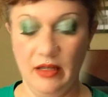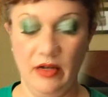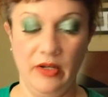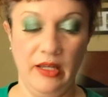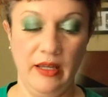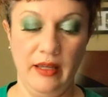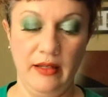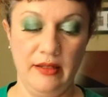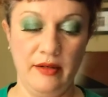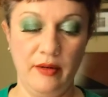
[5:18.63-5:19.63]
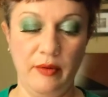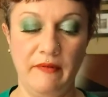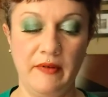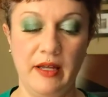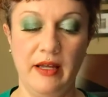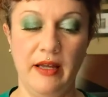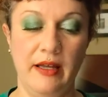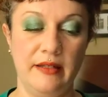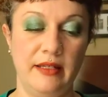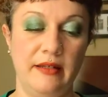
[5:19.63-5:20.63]
Okay, so we've
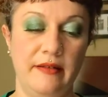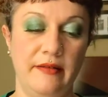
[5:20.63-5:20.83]
got